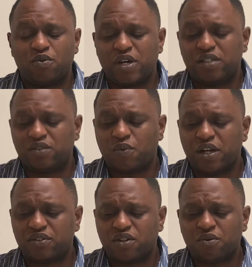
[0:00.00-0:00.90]
So
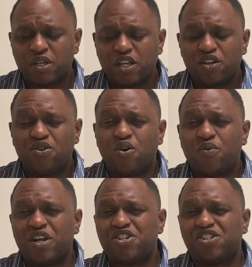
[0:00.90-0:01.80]
you don't want to just
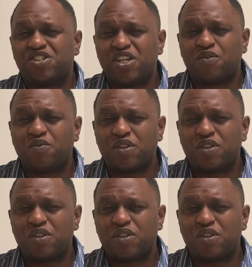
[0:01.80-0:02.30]
stick with cash.